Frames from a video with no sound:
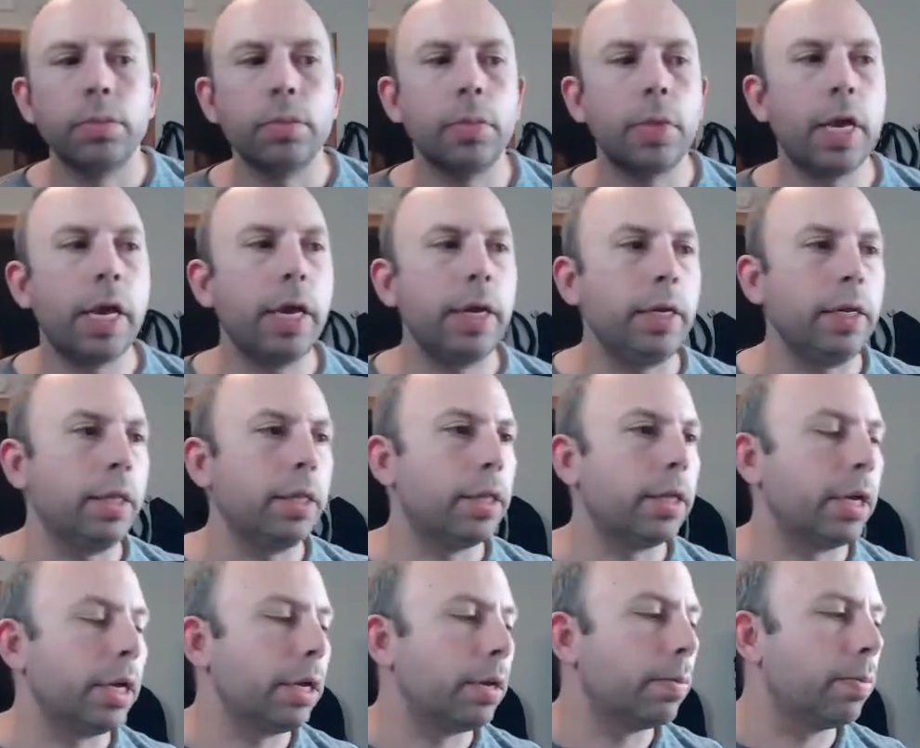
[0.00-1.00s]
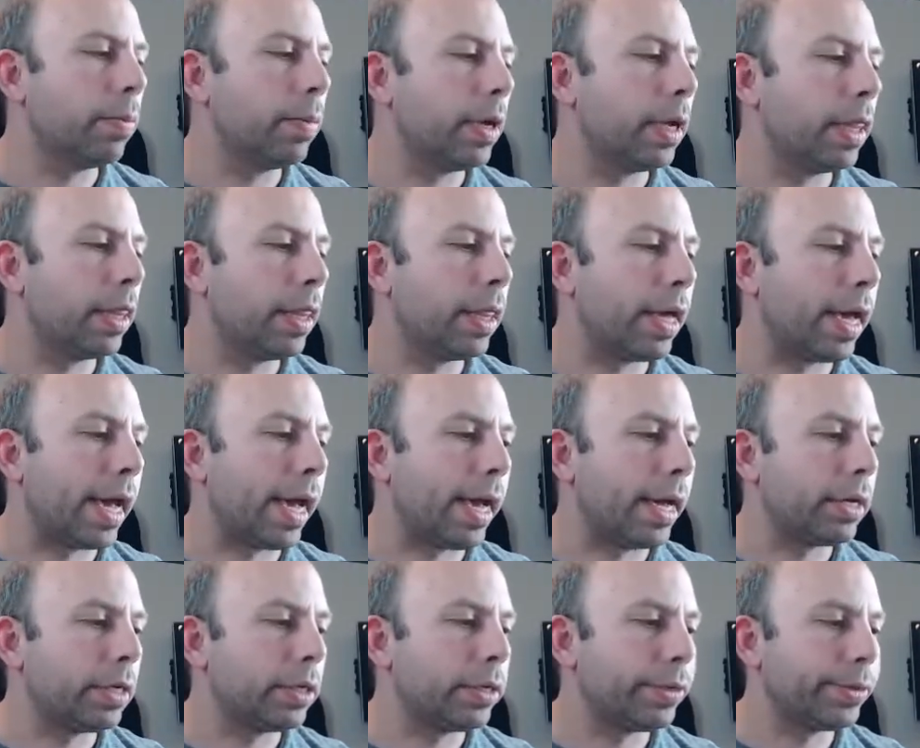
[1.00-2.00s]
Anything but
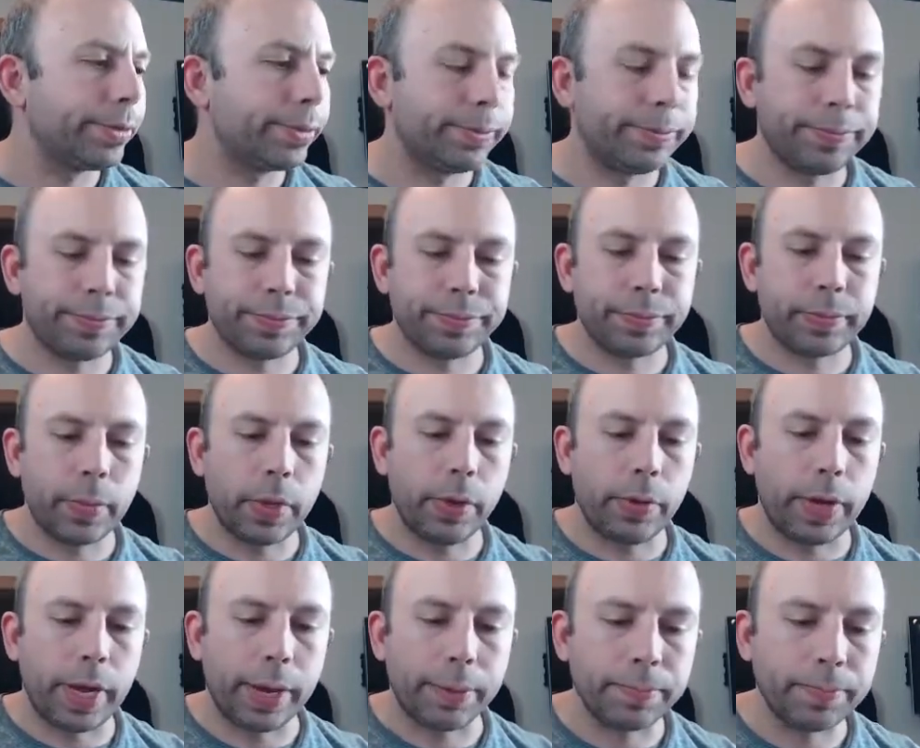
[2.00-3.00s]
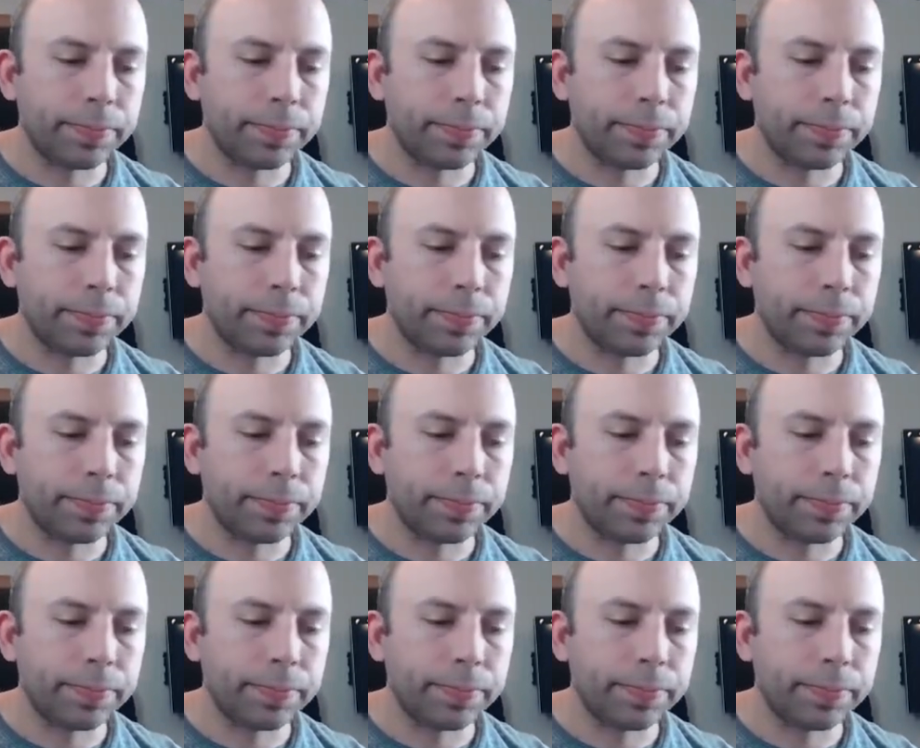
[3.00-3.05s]
that. Okay.